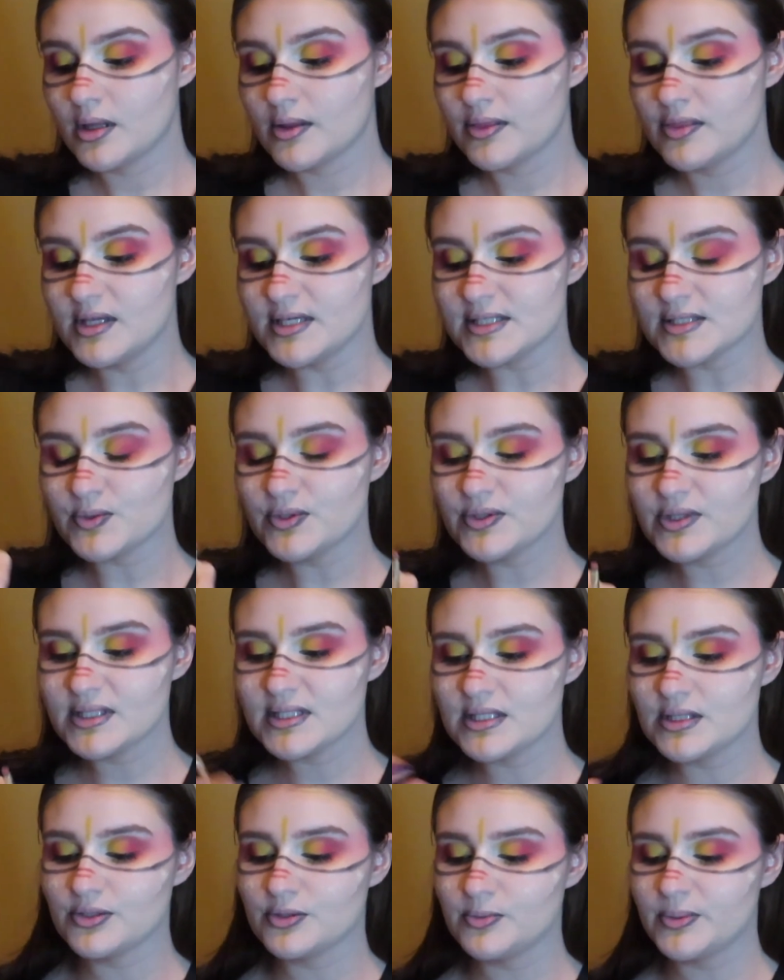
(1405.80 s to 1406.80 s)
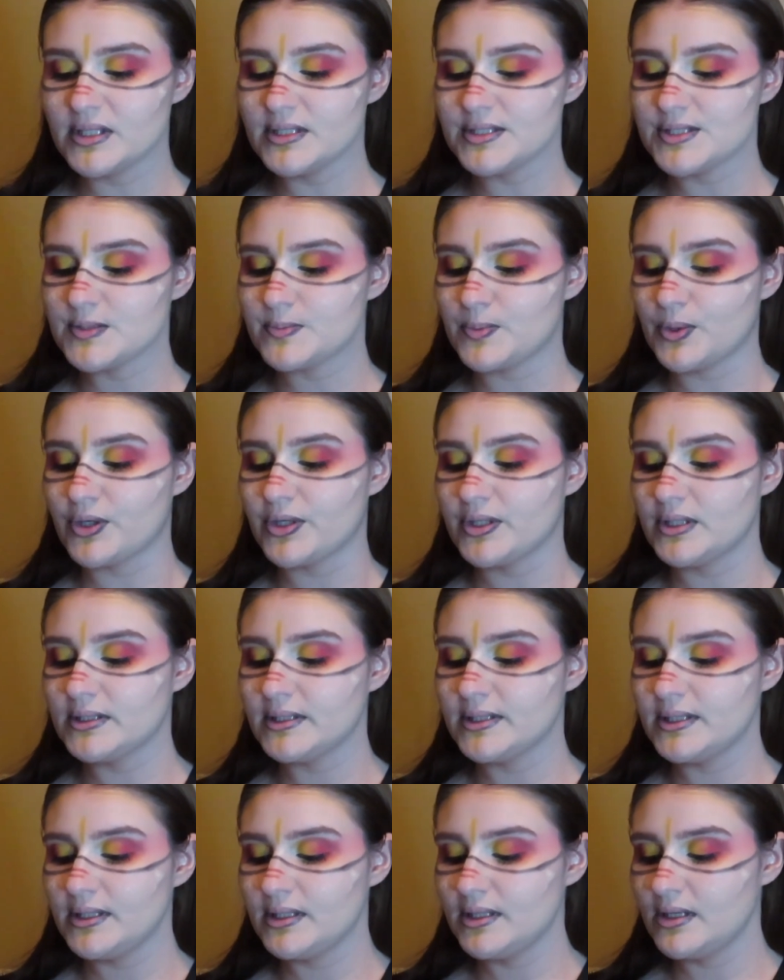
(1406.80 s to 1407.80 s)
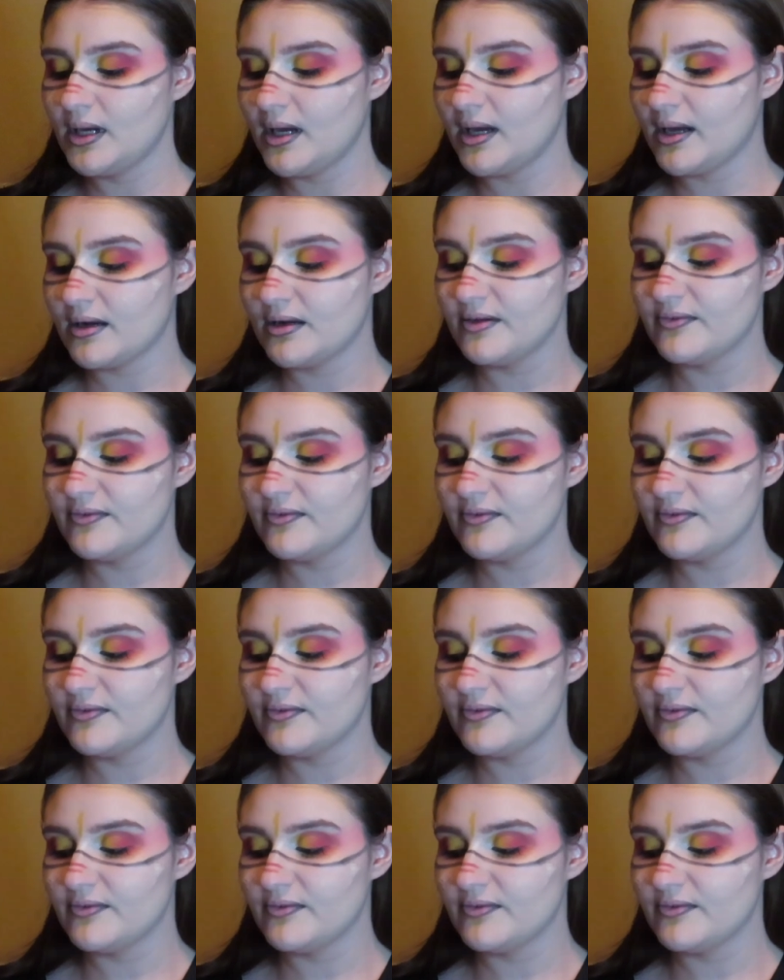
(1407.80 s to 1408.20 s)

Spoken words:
this one that's a little bit of sparkly out